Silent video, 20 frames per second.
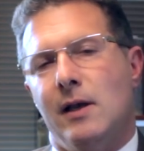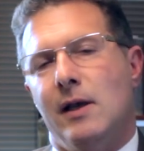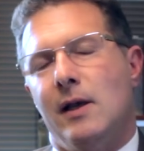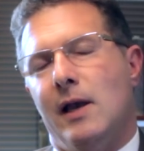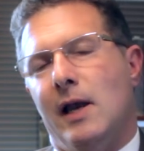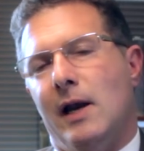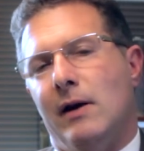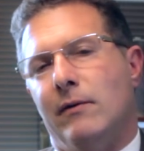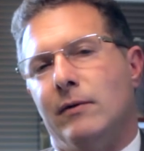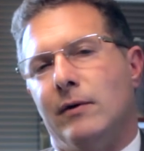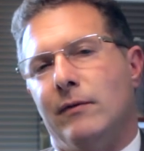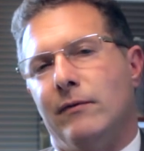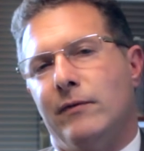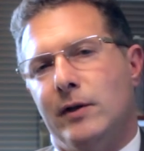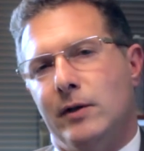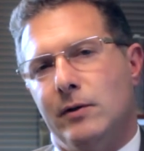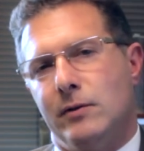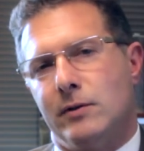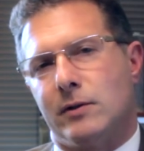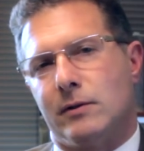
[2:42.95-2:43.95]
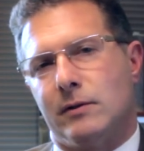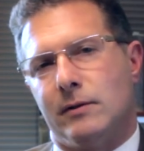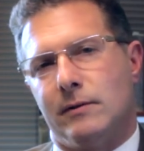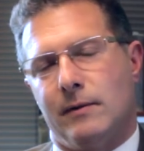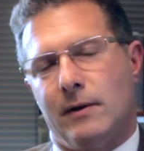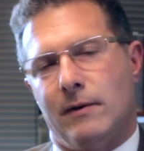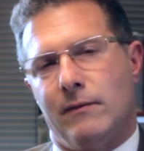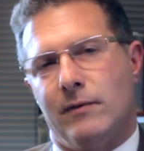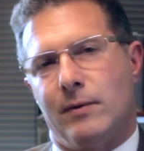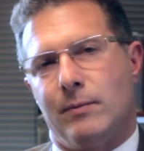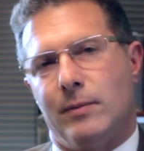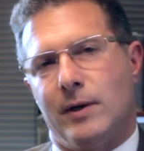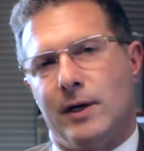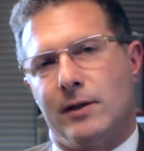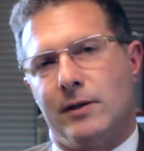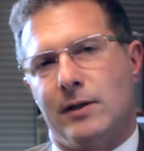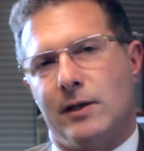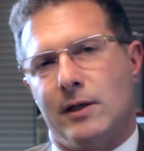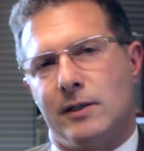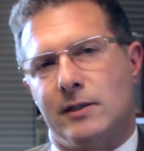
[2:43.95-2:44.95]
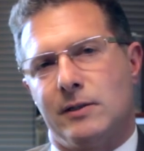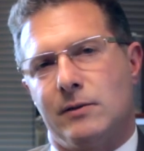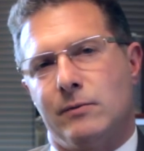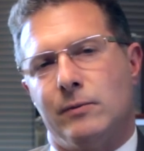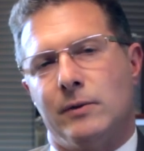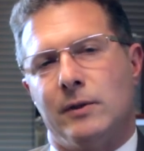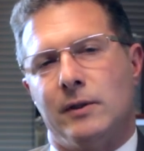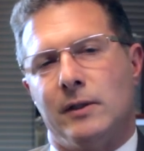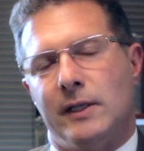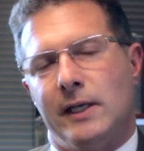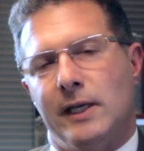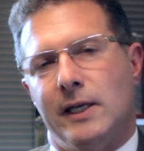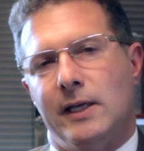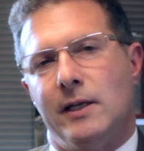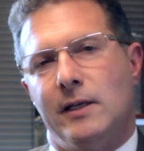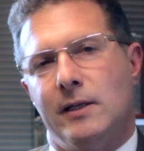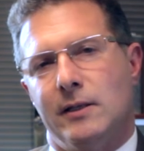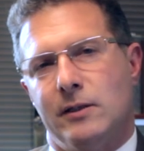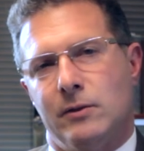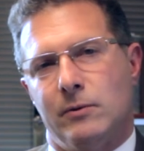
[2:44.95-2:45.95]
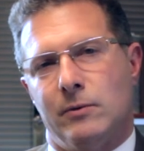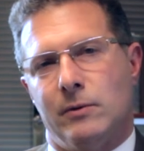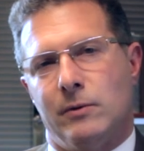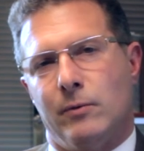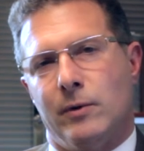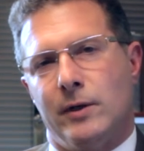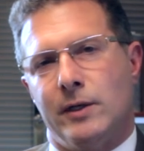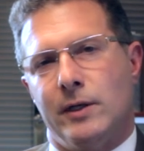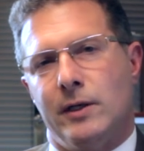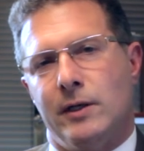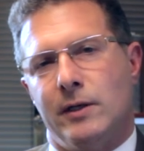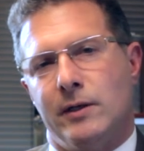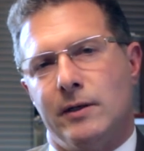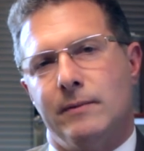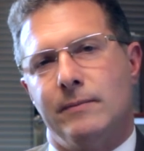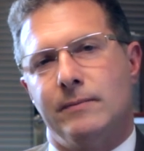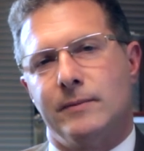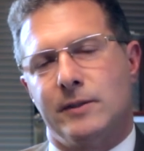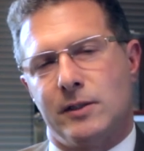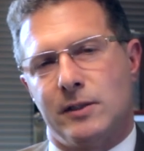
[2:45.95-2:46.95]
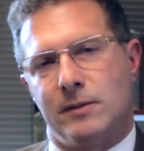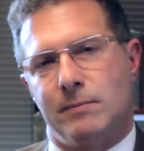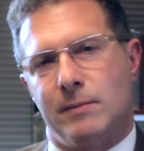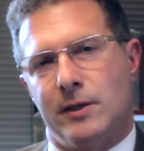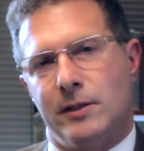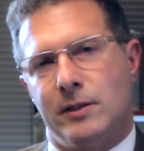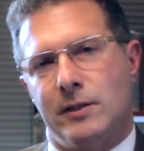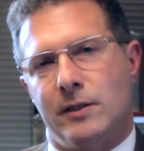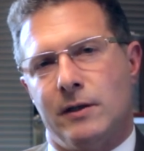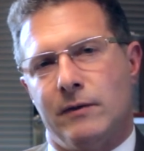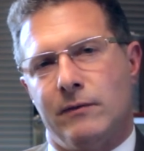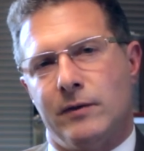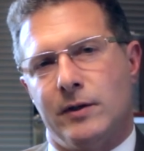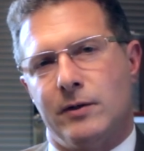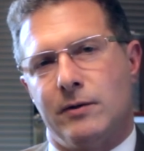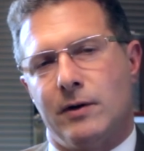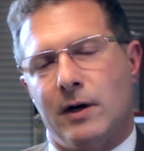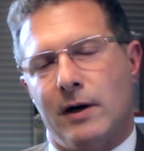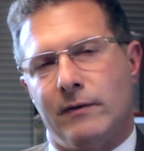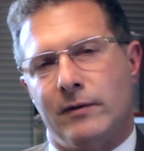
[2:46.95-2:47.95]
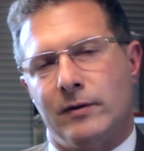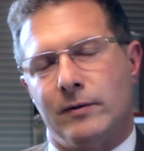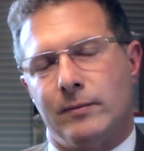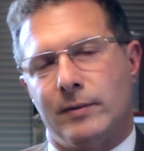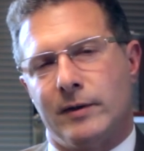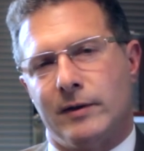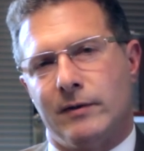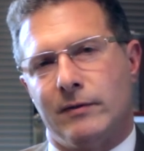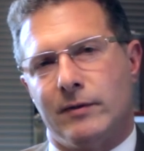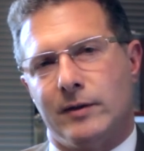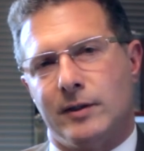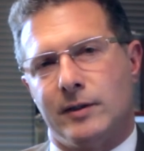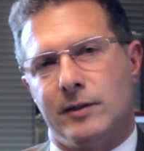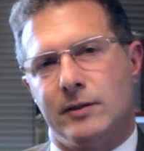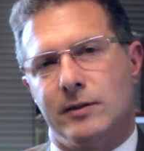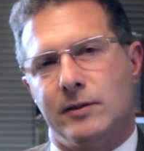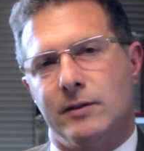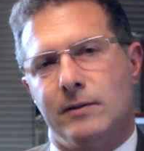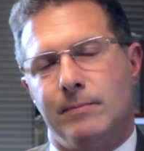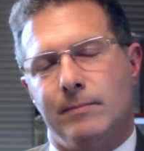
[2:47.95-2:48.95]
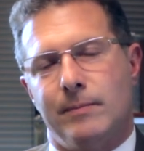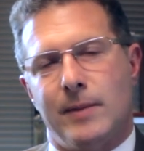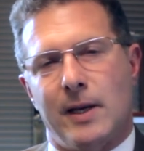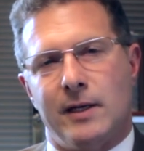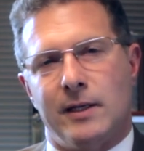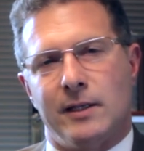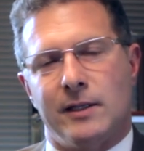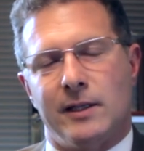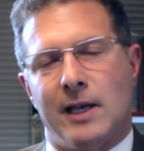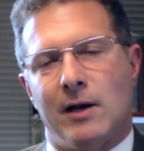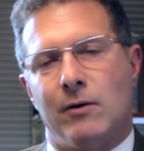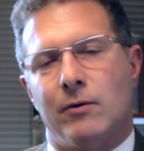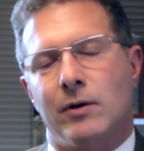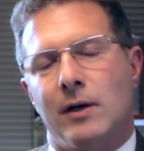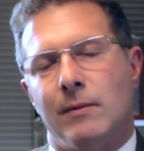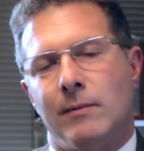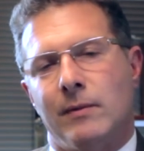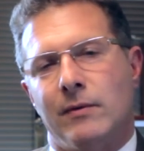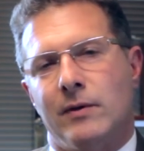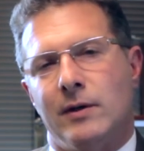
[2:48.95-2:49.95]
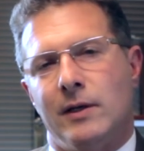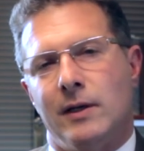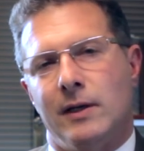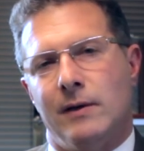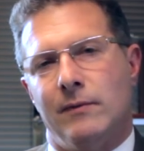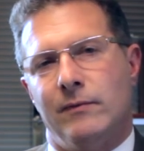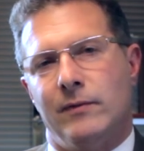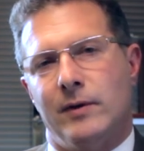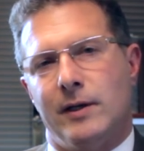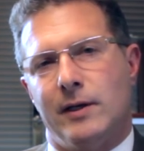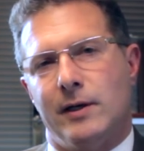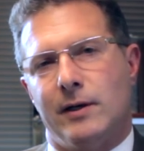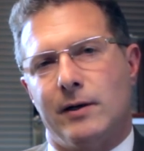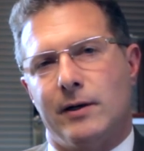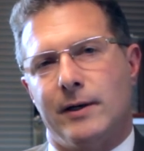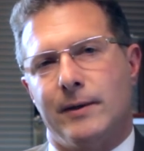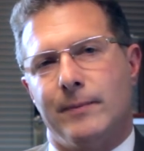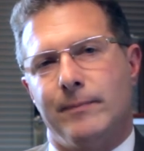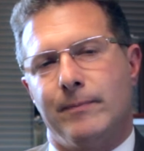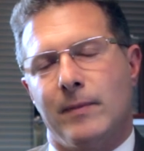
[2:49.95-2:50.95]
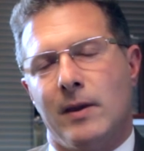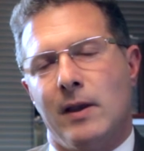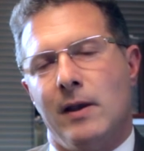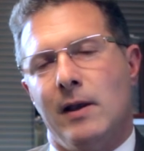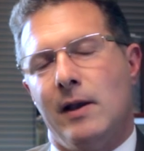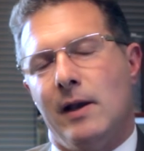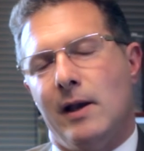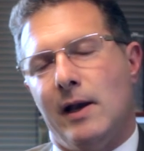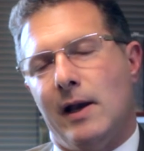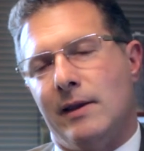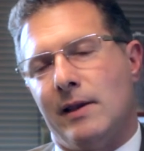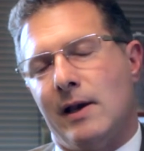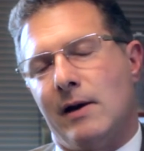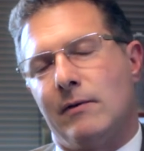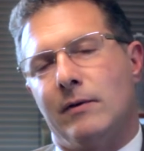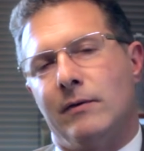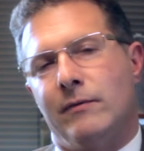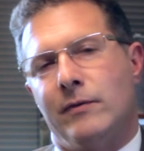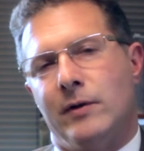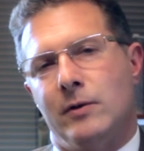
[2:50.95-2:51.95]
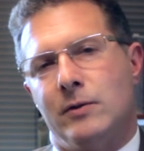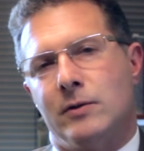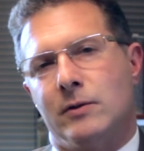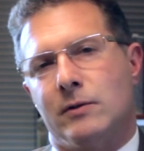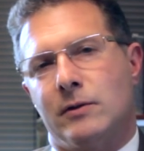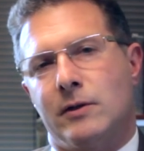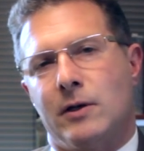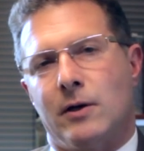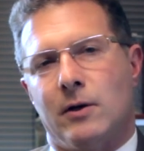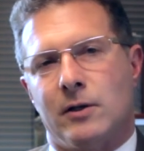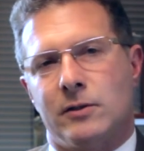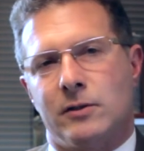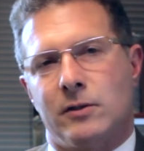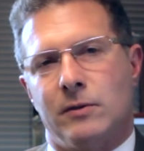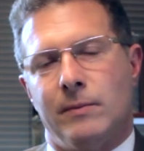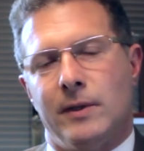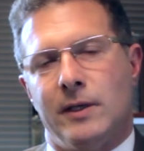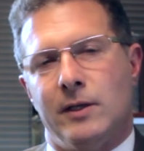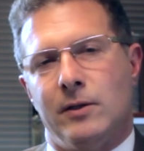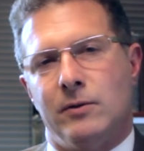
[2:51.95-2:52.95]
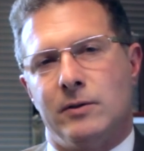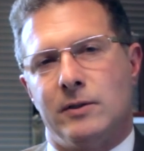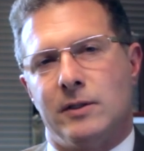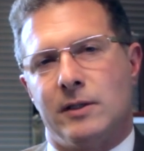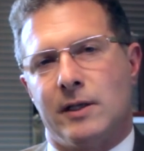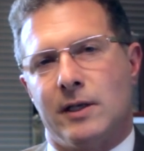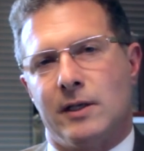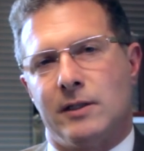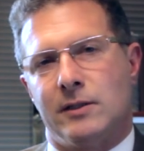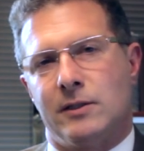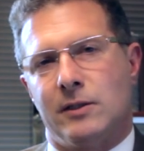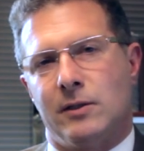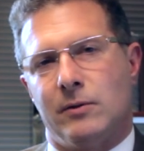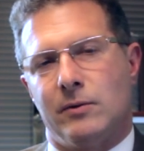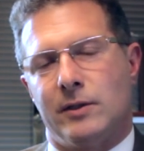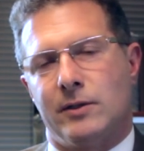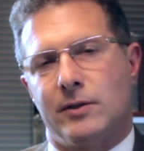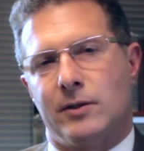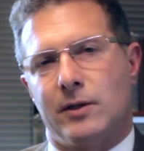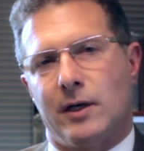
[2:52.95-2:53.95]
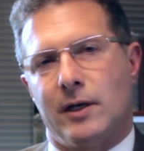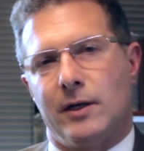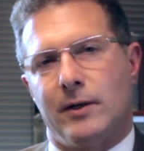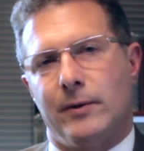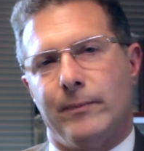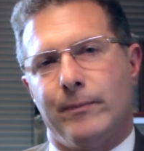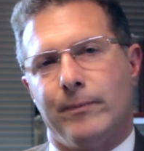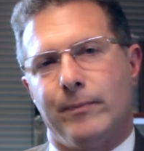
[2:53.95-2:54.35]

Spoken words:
A refusal of the breath test will lead to a 1-year suspension of your driving privileges, pending the outcome of the DMV hearing, and that refusal could also be used against you at trial.